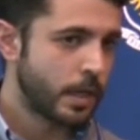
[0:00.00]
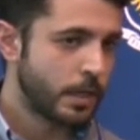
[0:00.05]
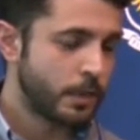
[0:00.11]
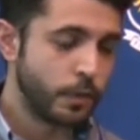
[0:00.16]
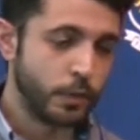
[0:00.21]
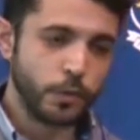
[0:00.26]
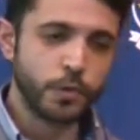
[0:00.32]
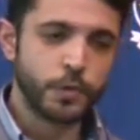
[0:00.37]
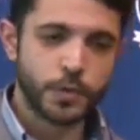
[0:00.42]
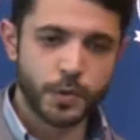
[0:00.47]

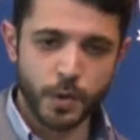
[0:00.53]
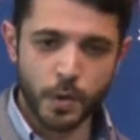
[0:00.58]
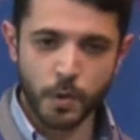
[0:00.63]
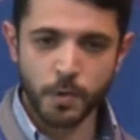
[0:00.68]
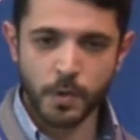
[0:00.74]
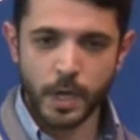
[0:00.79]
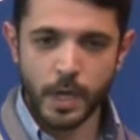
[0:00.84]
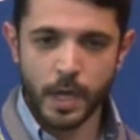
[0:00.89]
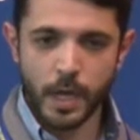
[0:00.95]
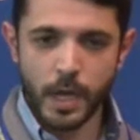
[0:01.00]
To do
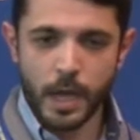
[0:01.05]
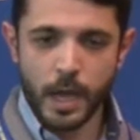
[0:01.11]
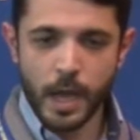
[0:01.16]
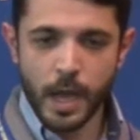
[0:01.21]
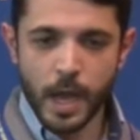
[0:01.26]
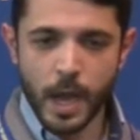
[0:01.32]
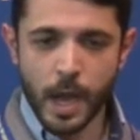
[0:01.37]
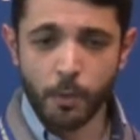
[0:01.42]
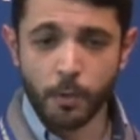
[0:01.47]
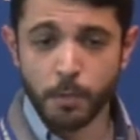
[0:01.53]
so,
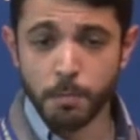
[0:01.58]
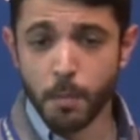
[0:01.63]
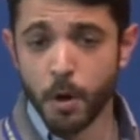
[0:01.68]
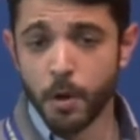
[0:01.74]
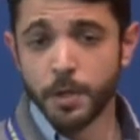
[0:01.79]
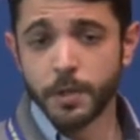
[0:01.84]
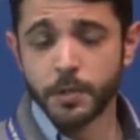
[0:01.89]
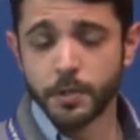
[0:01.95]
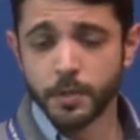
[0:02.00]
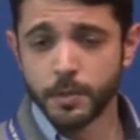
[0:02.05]
I will
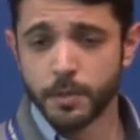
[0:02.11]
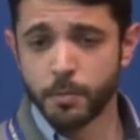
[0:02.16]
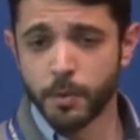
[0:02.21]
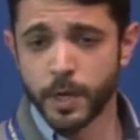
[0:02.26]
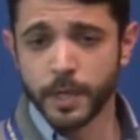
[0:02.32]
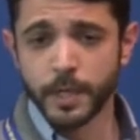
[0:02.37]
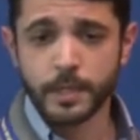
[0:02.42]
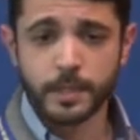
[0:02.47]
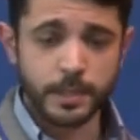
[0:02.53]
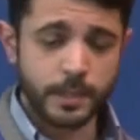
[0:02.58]
monitor the
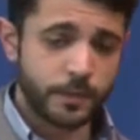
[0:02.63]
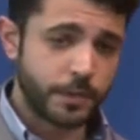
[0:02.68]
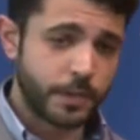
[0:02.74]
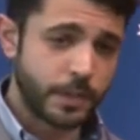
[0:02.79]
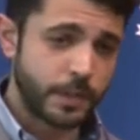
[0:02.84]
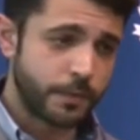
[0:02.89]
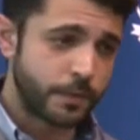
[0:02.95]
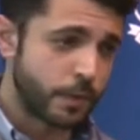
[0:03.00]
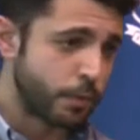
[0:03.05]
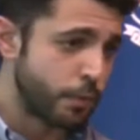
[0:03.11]
brain
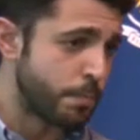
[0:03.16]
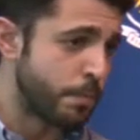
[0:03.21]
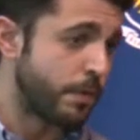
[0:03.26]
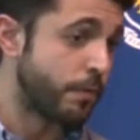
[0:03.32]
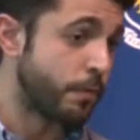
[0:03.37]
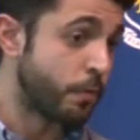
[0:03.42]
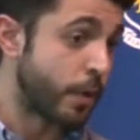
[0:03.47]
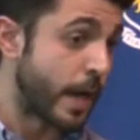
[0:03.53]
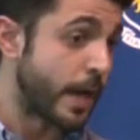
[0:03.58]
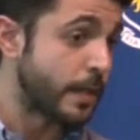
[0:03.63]
activity of a group
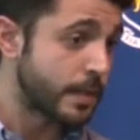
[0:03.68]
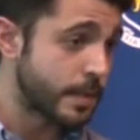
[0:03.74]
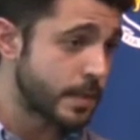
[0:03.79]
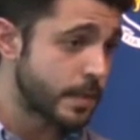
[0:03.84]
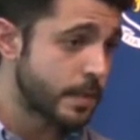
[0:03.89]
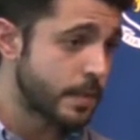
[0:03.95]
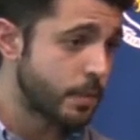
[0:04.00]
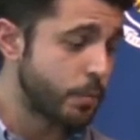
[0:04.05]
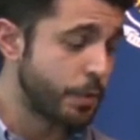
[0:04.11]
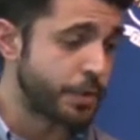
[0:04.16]
of
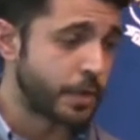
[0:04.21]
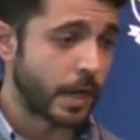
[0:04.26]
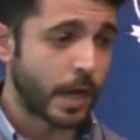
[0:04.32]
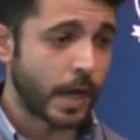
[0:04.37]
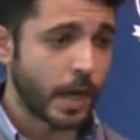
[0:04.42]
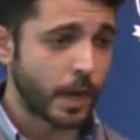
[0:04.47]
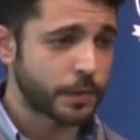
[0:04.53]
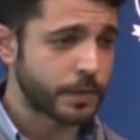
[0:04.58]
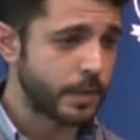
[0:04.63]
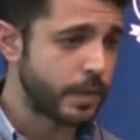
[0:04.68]
rats, which are
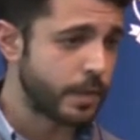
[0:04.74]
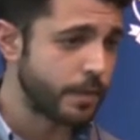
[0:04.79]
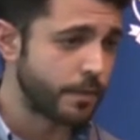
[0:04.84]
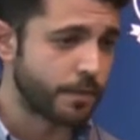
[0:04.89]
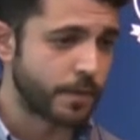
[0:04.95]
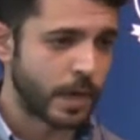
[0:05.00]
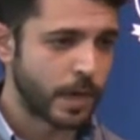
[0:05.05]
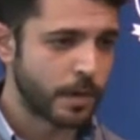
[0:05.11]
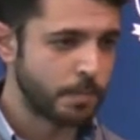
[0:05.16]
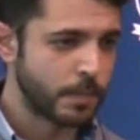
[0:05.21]
housed in an
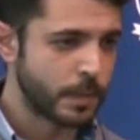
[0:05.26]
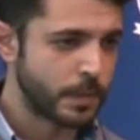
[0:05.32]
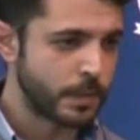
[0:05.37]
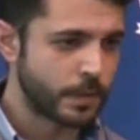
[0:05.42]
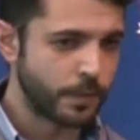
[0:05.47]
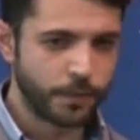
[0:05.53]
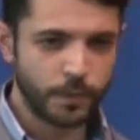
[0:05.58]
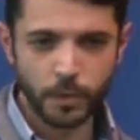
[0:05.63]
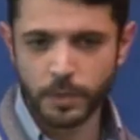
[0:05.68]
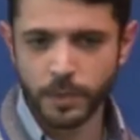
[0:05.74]
environment
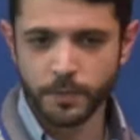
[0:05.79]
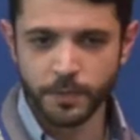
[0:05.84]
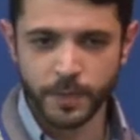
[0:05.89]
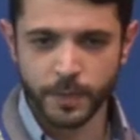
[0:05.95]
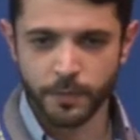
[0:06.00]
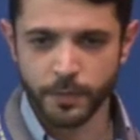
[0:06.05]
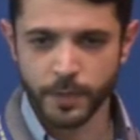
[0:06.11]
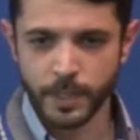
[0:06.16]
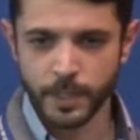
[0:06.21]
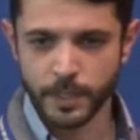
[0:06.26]
full of
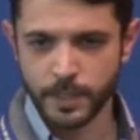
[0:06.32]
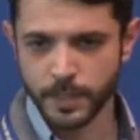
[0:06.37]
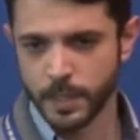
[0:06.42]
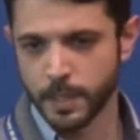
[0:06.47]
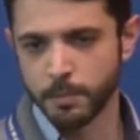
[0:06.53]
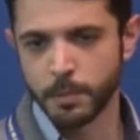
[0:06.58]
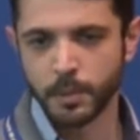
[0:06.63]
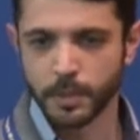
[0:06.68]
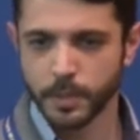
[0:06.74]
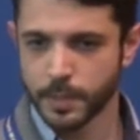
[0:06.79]
different
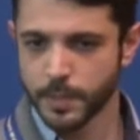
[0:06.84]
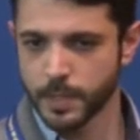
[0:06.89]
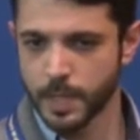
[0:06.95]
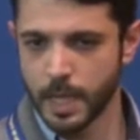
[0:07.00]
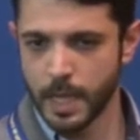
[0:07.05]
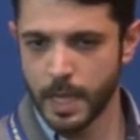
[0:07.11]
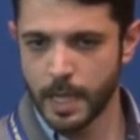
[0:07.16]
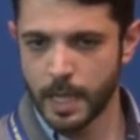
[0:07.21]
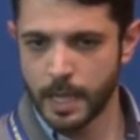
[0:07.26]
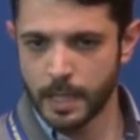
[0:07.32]
stimulus,
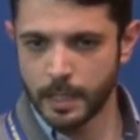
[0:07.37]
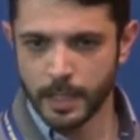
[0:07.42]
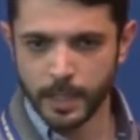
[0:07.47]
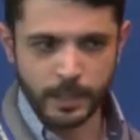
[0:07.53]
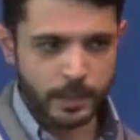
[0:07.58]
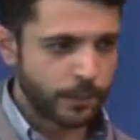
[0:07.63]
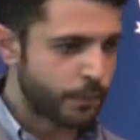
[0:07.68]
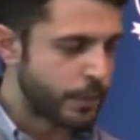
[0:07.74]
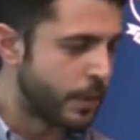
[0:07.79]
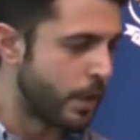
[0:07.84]

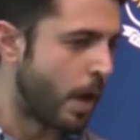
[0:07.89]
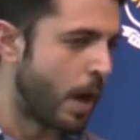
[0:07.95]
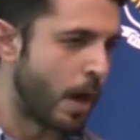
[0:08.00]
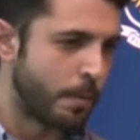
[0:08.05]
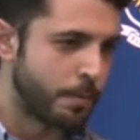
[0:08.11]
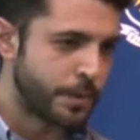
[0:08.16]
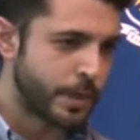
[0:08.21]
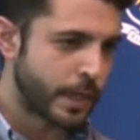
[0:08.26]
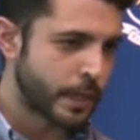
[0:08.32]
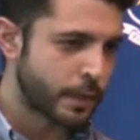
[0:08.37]
like different
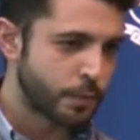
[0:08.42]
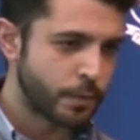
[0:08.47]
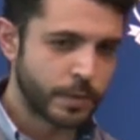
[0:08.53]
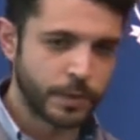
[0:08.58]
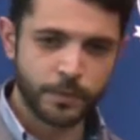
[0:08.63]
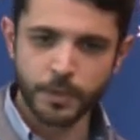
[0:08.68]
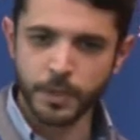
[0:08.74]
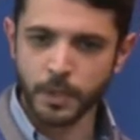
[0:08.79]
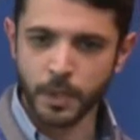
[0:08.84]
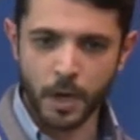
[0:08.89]
objects with
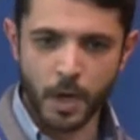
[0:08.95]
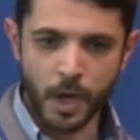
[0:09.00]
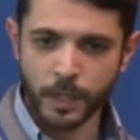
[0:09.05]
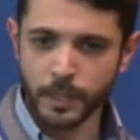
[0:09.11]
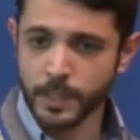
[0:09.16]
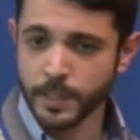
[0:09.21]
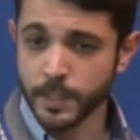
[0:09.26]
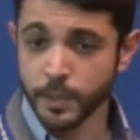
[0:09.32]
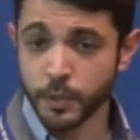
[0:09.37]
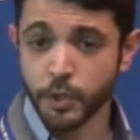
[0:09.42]
different
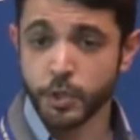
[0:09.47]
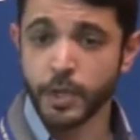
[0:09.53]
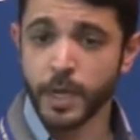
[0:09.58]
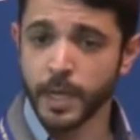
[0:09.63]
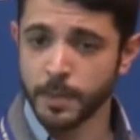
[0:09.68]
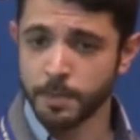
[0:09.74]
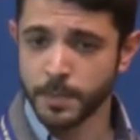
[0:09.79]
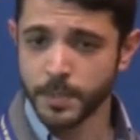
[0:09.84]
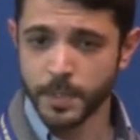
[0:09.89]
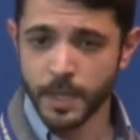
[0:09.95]
colors and
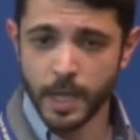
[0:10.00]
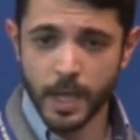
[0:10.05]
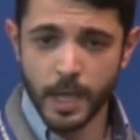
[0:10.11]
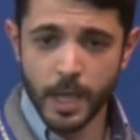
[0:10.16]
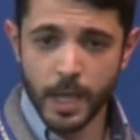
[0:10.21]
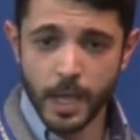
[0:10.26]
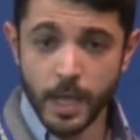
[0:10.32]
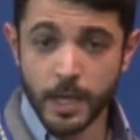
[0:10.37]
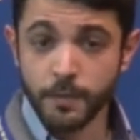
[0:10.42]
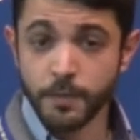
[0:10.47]
shapes,
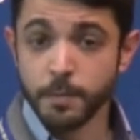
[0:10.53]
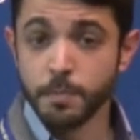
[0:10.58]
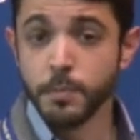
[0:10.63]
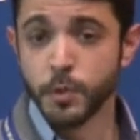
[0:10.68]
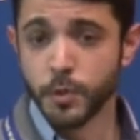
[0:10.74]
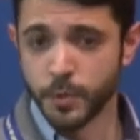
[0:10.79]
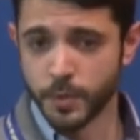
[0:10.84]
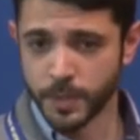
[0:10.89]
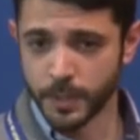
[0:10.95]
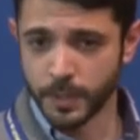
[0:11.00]
and even
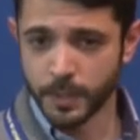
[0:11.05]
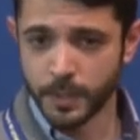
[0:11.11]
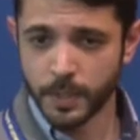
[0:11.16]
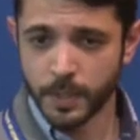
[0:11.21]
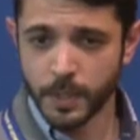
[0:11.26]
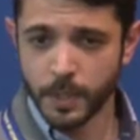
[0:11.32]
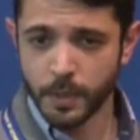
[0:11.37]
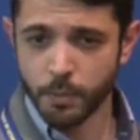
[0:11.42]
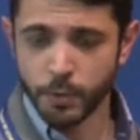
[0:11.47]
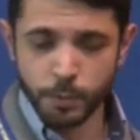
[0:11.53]
music,
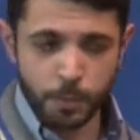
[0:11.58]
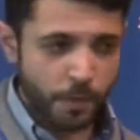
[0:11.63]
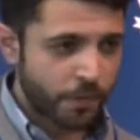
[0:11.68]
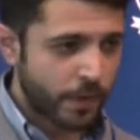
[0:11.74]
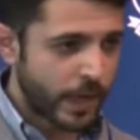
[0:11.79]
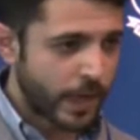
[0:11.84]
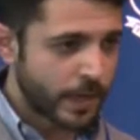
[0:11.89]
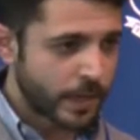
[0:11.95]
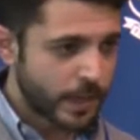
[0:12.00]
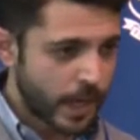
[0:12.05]
which
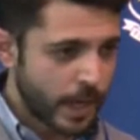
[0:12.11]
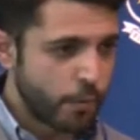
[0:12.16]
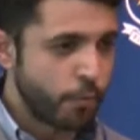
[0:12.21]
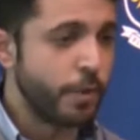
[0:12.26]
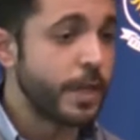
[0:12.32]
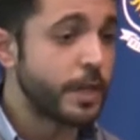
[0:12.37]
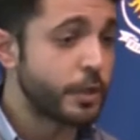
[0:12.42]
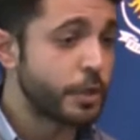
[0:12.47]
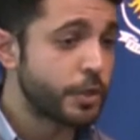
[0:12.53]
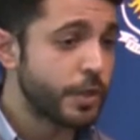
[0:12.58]
provide a
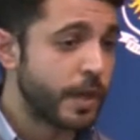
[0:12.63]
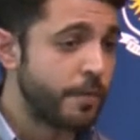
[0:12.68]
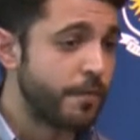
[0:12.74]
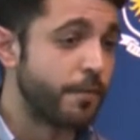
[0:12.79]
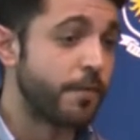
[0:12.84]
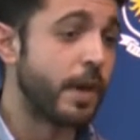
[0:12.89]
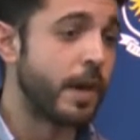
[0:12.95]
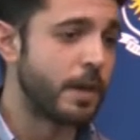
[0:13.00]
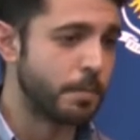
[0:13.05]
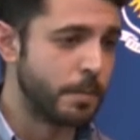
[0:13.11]
rich
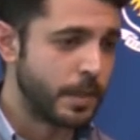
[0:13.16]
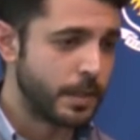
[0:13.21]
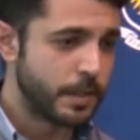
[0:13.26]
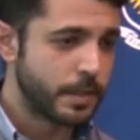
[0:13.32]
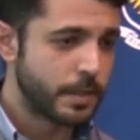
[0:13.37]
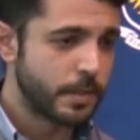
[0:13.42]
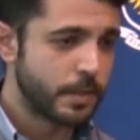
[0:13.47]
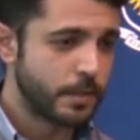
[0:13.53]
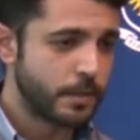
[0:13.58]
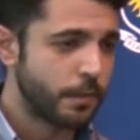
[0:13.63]

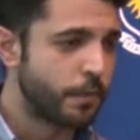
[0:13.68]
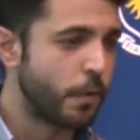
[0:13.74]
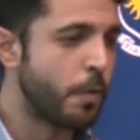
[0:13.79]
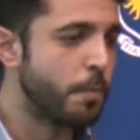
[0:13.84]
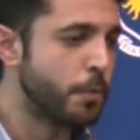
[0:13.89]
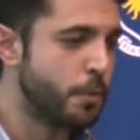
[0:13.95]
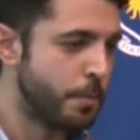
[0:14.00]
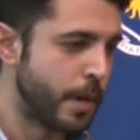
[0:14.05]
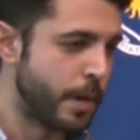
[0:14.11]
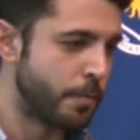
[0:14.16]
environment to
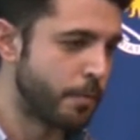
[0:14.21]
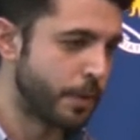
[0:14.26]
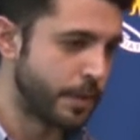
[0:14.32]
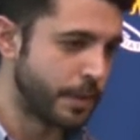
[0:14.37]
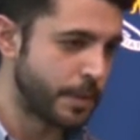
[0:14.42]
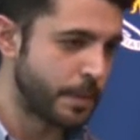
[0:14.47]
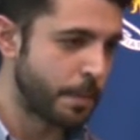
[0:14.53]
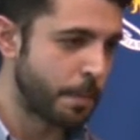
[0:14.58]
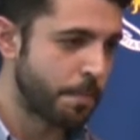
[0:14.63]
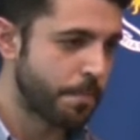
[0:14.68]
form new
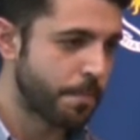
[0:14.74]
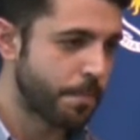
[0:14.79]
memories.